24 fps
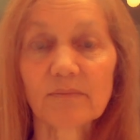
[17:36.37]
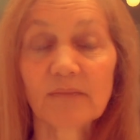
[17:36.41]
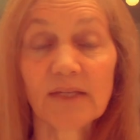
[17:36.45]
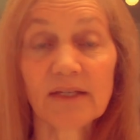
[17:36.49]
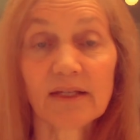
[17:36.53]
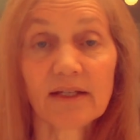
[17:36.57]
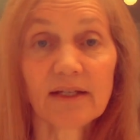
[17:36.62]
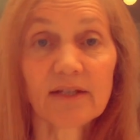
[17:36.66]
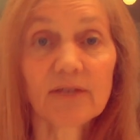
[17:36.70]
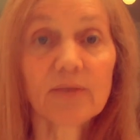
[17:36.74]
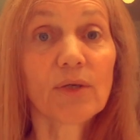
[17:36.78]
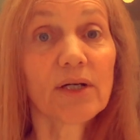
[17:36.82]

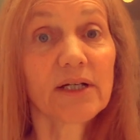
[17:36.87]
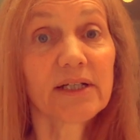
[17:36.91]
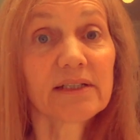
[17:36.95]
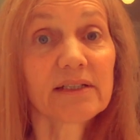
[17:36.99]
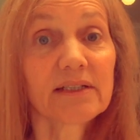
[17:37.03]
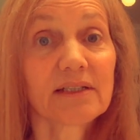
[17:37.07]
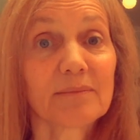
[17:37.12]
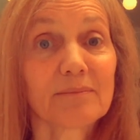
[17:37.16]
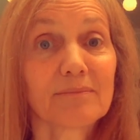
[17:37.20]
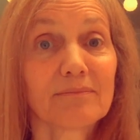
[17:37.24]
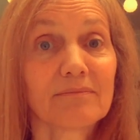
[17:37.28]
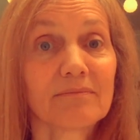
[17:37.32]
And I'd wind
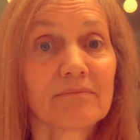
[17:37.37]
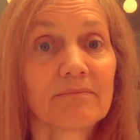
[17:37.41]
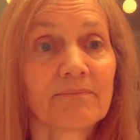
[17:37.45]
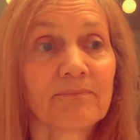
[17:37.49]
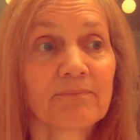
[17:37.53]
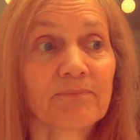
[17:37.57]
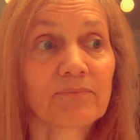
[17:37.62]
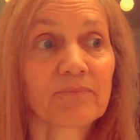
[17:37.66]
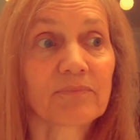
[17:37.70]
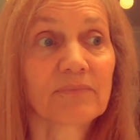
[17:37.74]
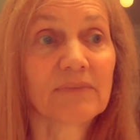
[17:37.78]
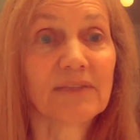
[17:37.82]
up
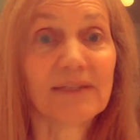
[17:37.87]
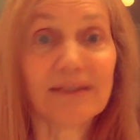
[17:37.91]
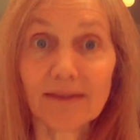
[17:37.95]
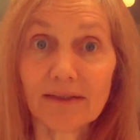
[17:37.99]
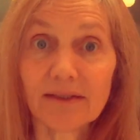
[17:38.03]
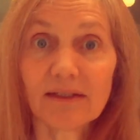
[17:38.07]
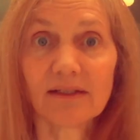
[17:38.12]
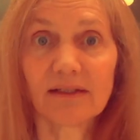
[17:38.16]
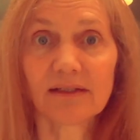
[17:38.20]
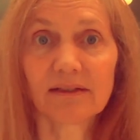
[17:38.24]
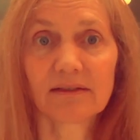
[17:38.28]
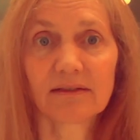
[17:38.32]

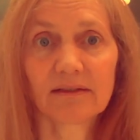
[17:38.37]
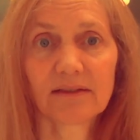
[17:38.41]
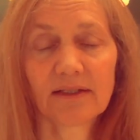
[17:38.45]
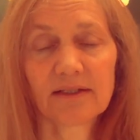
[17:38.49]
eating